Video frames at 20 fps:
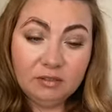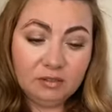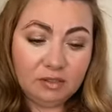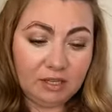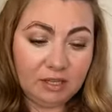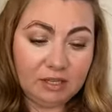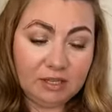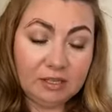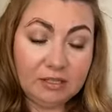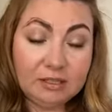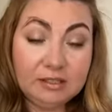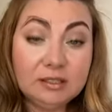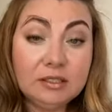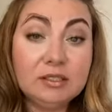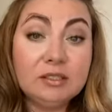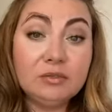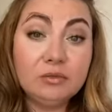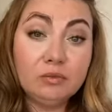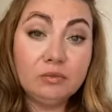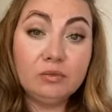Like
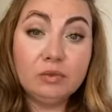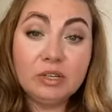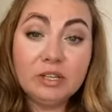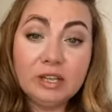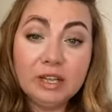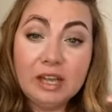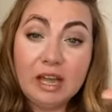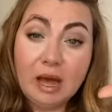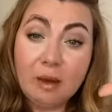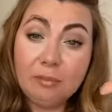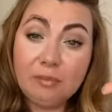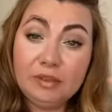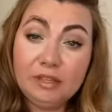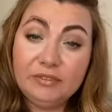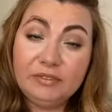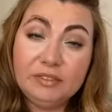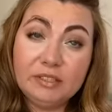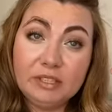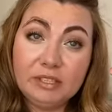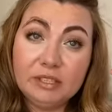it's really
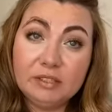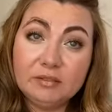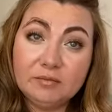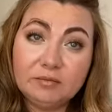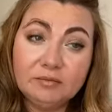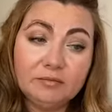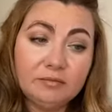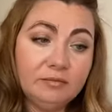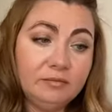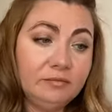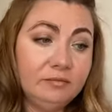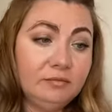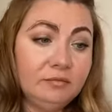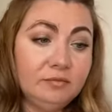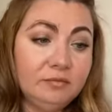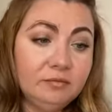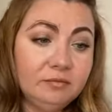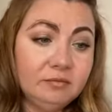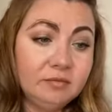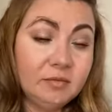uplifting.
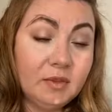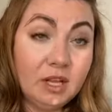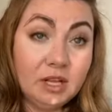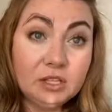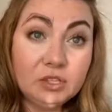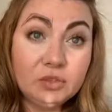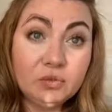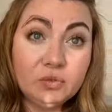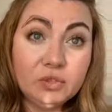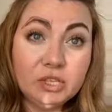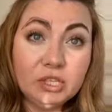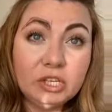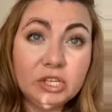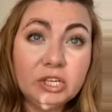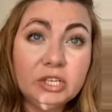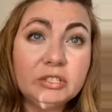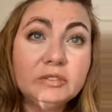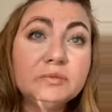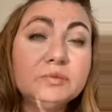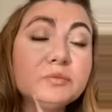It's really
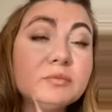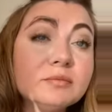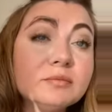good.